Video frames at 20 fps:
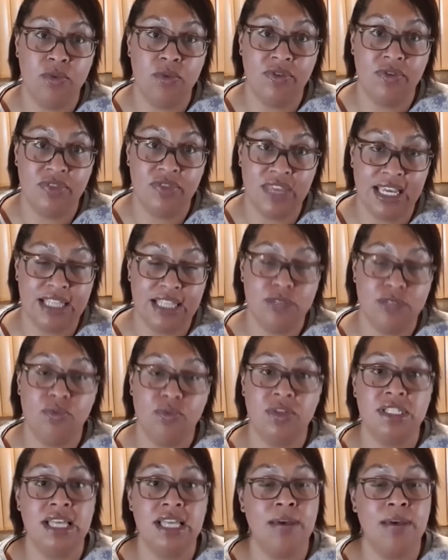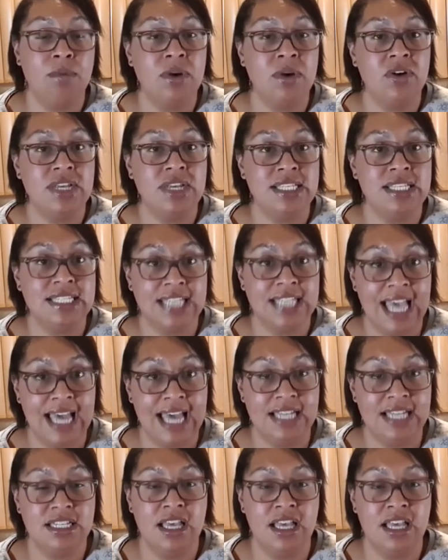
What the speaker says: with this was that when I scanned